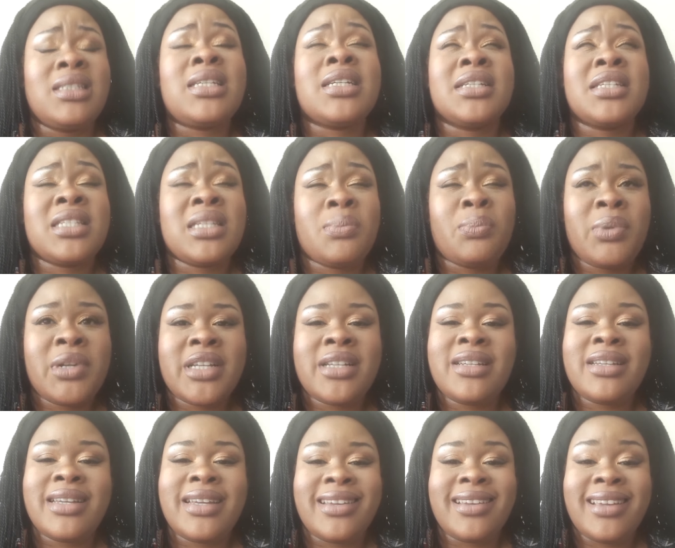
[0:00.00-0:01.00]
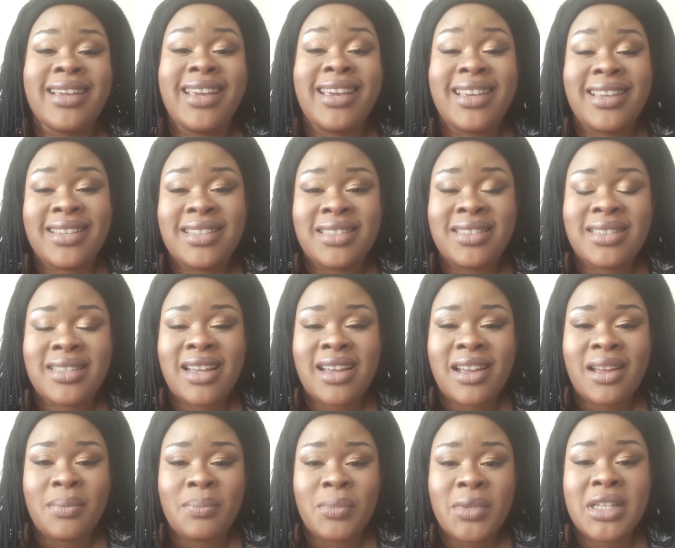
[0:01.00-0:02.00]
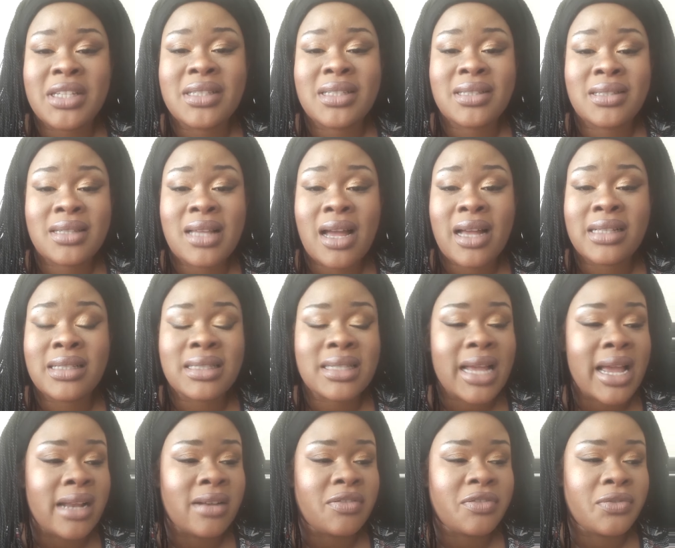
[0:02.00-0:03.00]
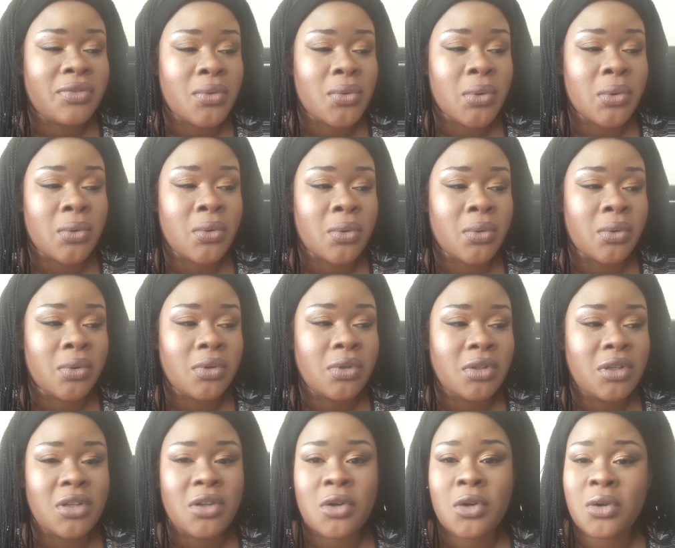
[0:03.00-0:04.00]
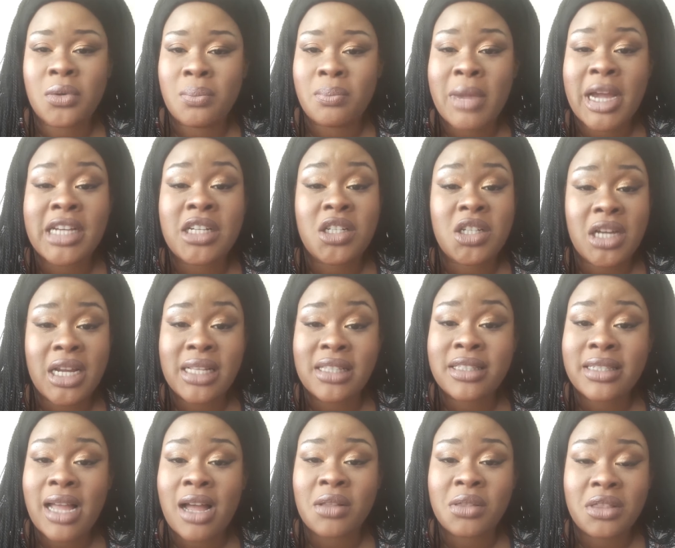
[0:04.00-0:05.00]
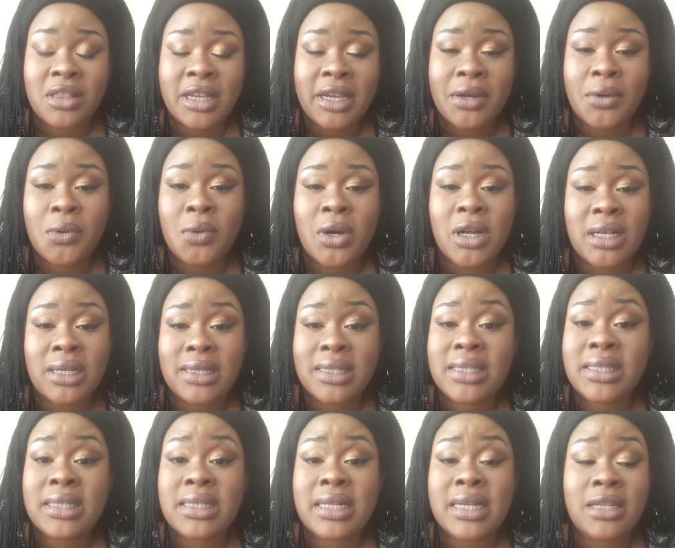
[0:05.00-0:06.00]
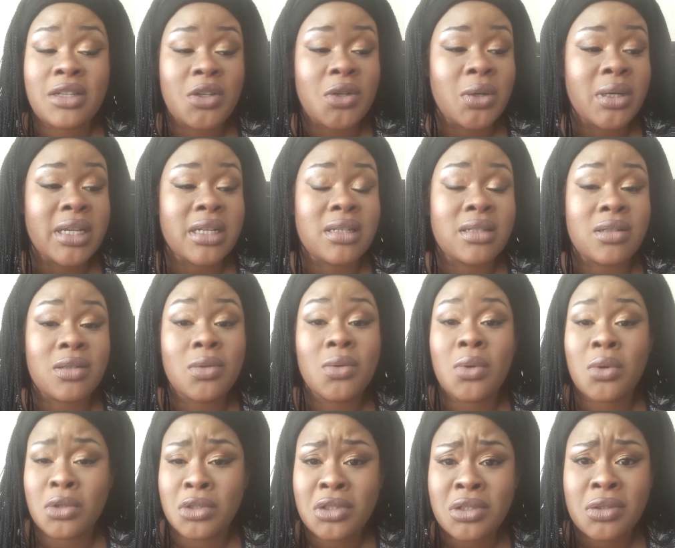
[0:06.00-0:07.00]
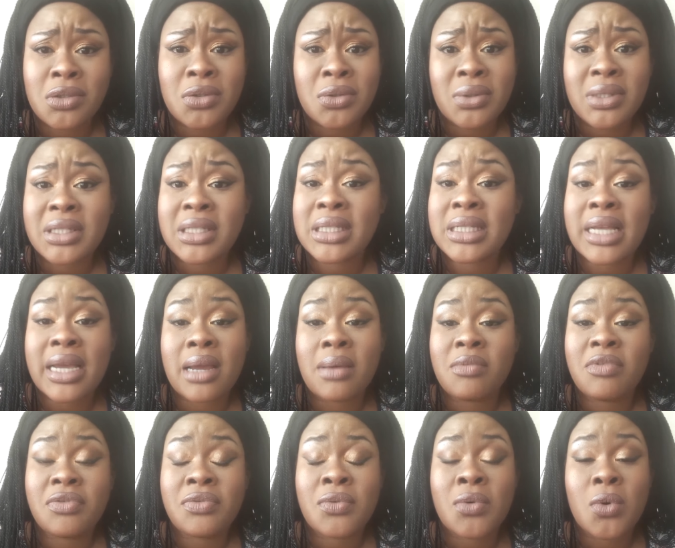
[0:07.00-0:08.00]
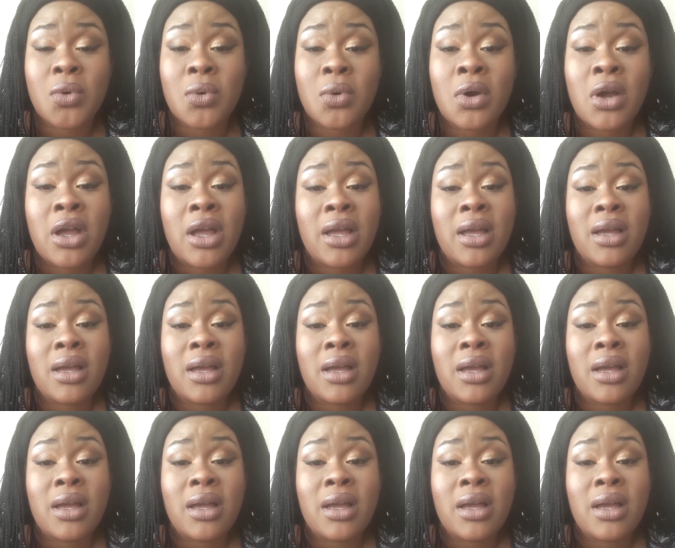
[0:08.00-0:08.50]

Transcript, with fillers: disciplining his um his sons and for you know my gents out there who are listening you can also do the same for